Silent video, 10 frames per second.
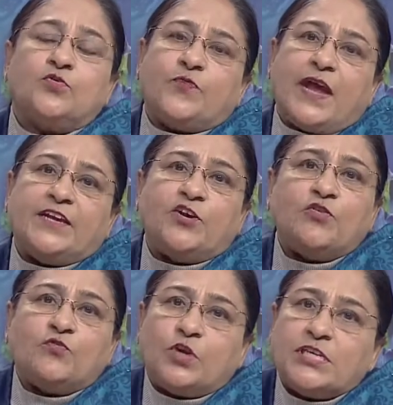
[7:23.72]
To find
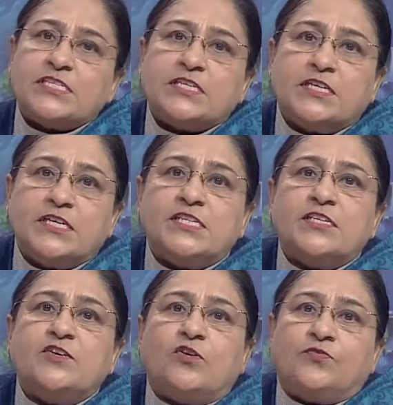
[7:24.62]
out what is the
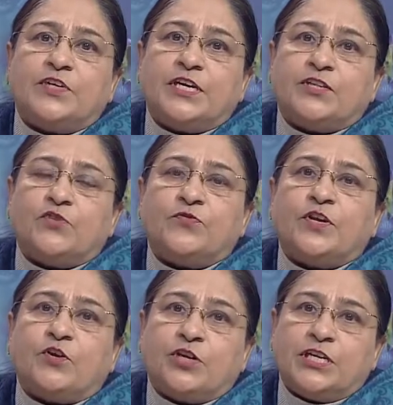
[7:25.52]
reason of the death of
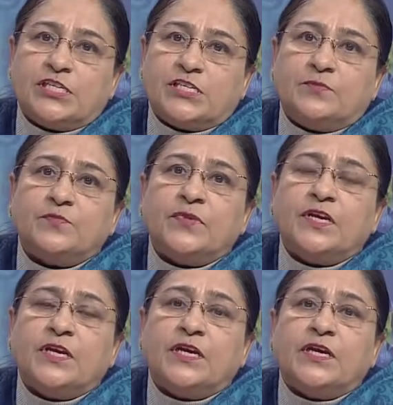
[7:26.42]
an organism,
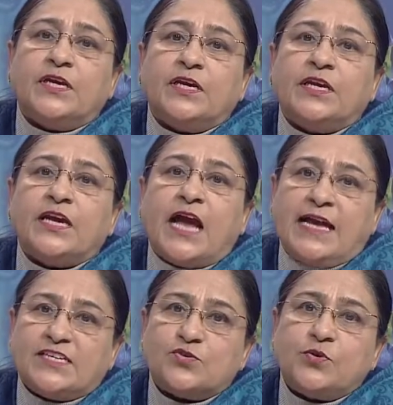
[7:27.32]
he
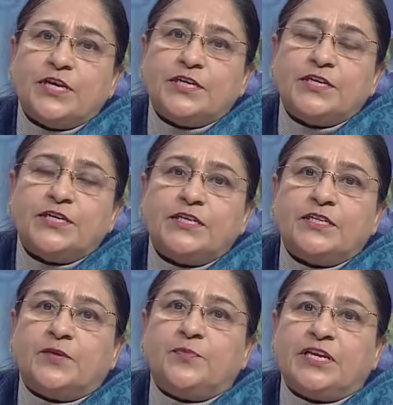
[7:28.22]
isolated
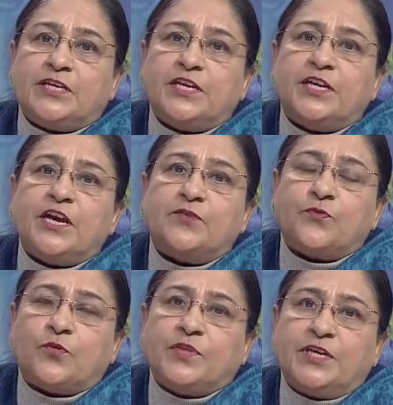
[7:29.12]
the bacteria
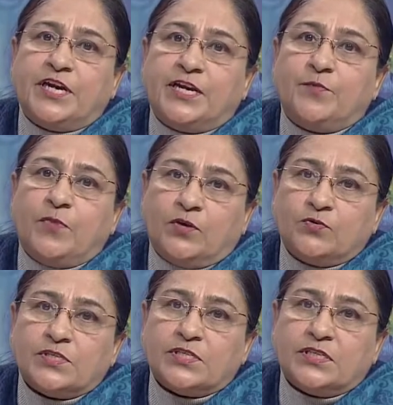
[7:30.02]
from the dead
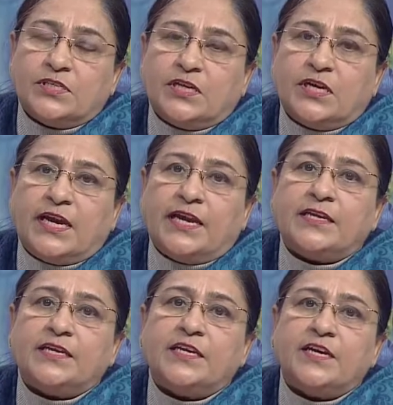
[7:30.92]
mouse
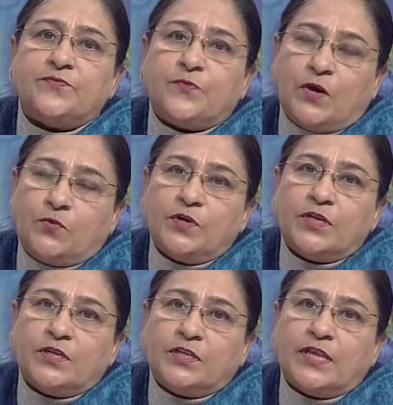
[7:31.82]
and he
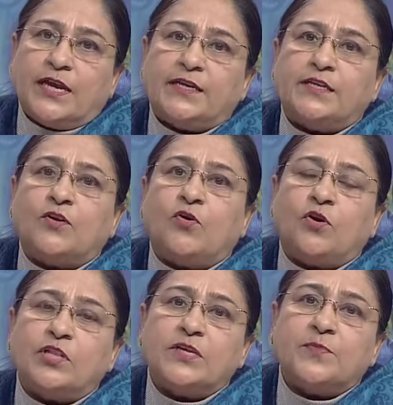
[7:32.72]
found that
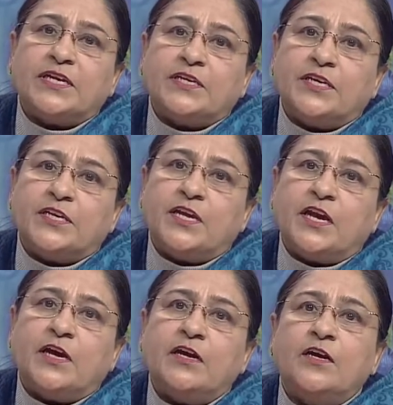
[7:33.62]
all the
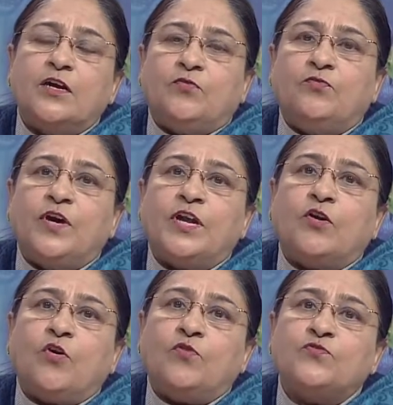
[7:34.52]
bacteria
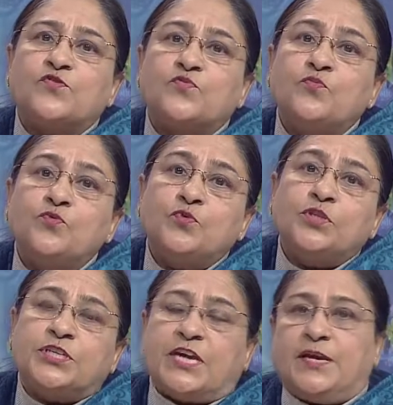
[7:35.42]
were of
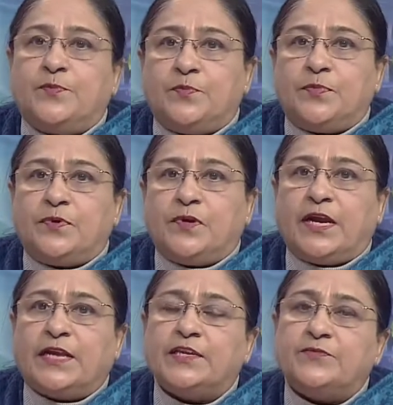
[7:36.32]
smooth type
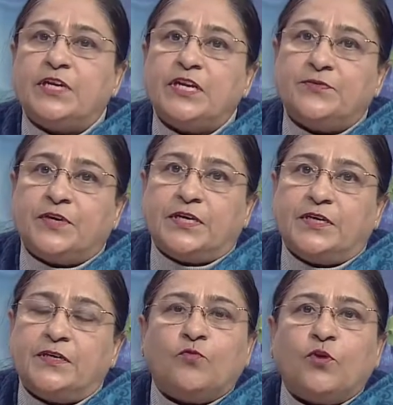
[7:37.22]
and they were living.
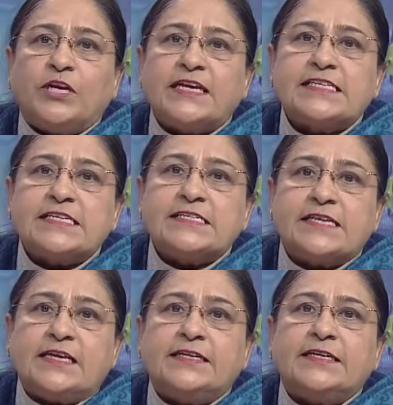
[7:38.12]
What has
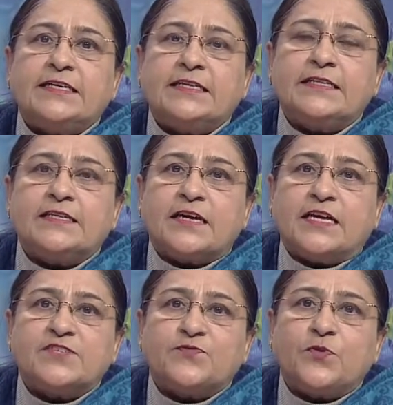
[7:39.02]
resulted in the
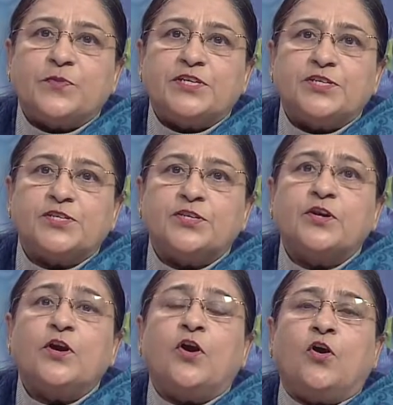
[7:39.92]

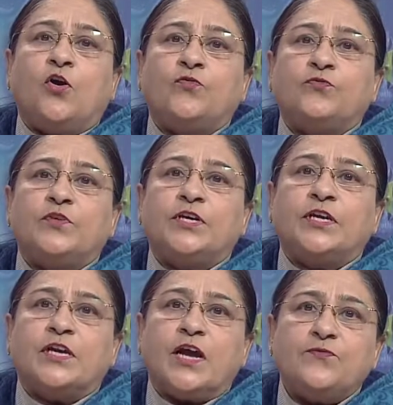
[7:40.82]
transformation of the
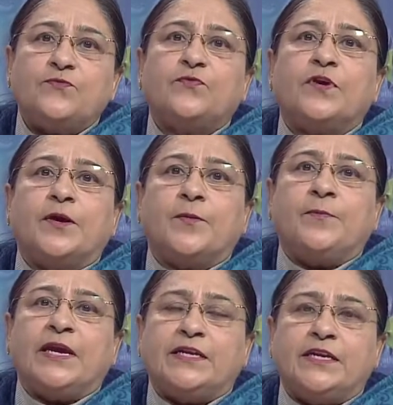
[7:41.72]
rough
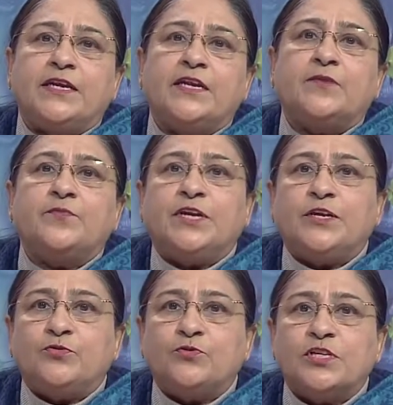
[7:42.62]
bacterium
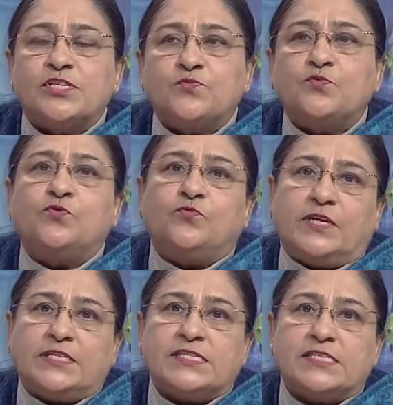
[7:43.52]
into the smooth
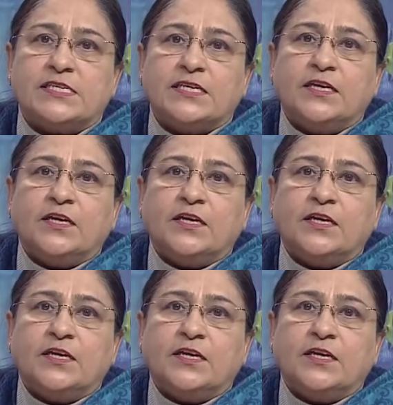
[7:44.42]
ones?